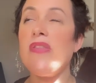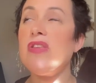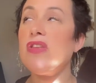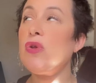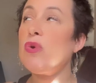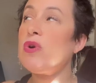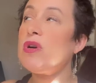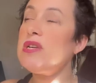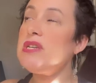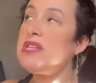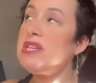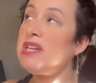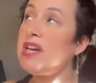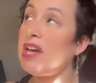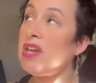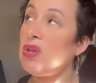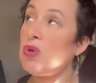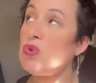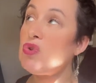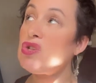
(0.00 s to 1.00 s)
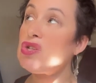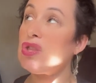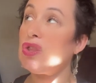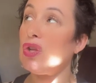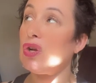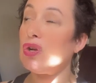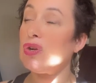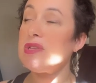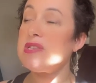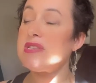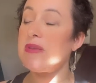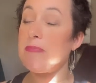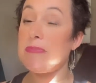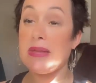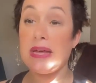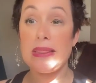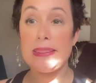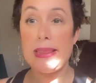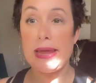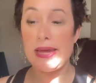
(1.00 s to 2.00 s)
And then you continue to learn
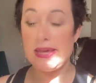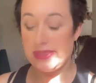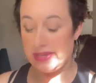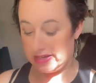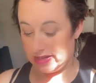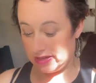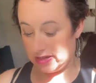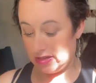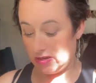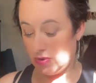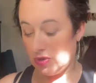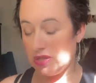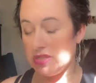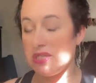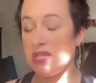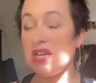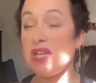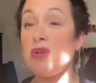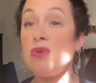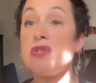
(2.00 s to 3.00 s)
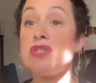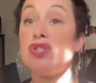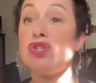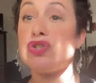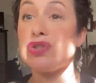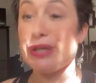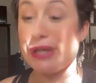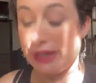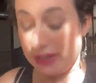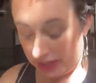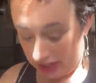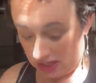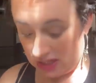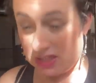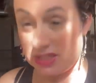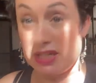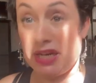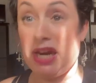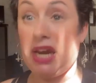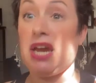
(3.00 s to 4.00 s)
something like that. You continue to drink in,
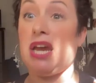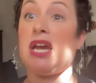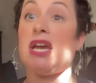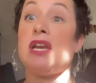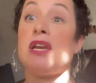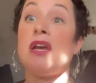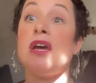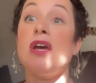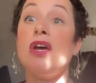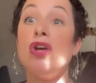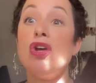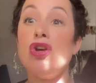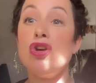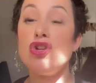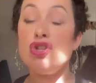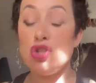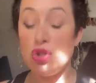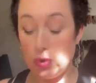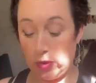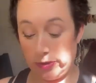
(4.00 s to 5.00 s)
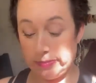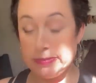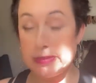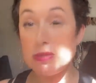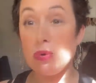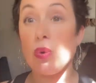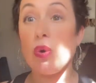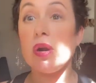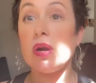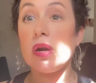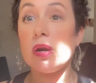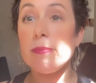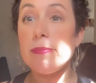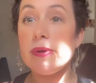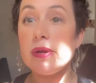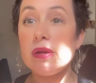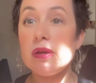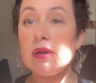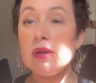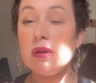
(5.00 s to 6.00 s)
to take in, to
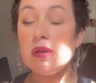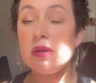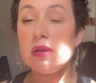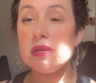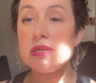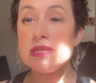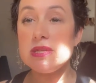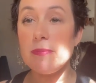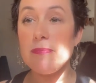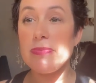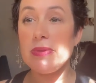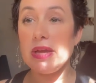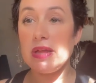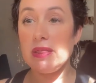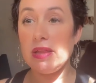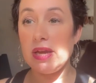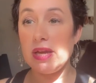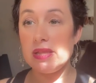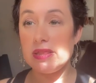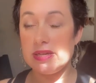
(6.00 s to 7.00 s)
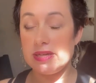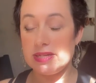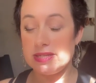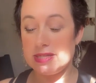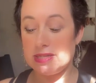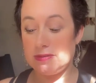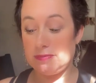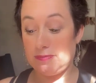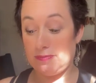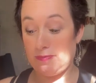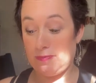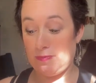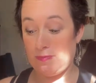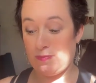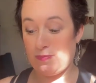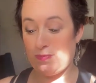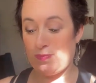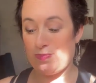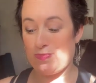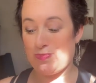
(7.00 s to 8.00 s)
absorb something like this.
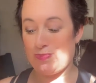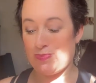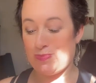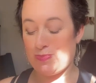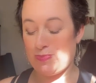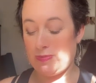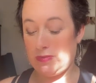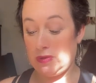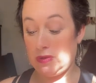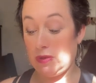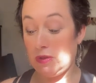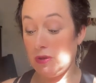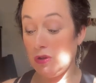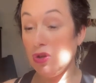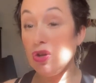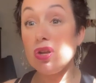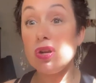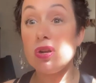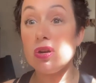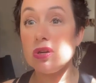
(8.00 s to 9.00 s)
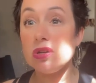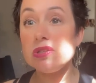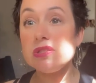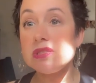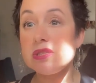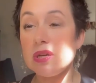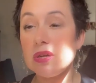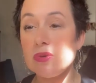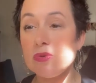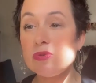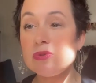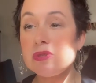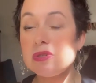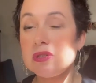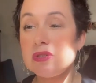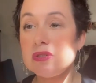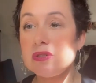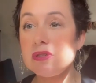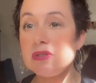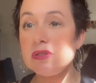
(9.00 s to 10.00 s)
Good girls
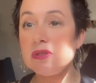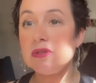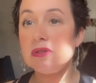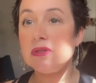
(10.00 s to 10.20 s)
don't.